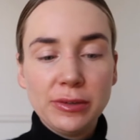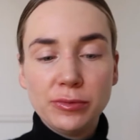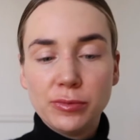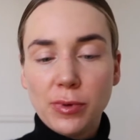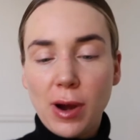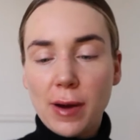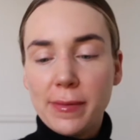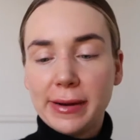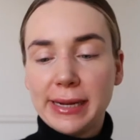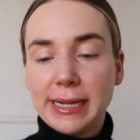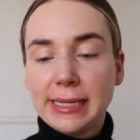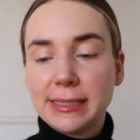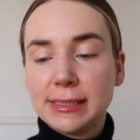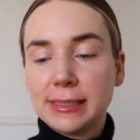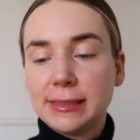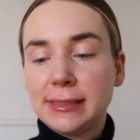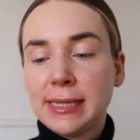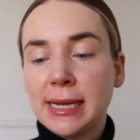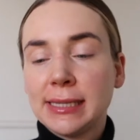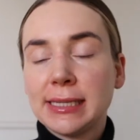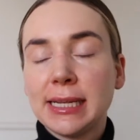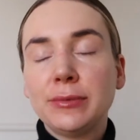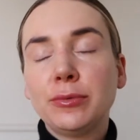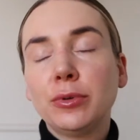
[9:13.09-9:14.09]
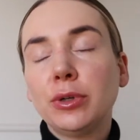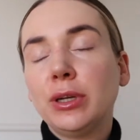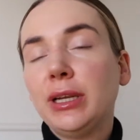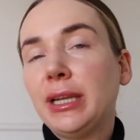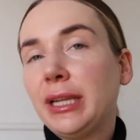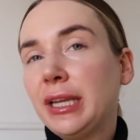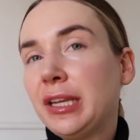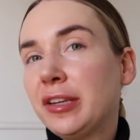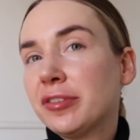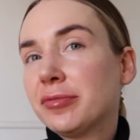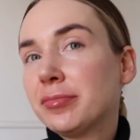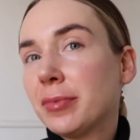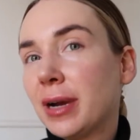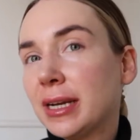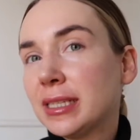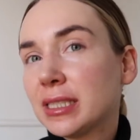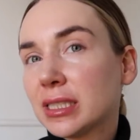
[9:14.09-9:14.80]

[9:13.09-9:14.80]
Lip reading: worried that it would leave my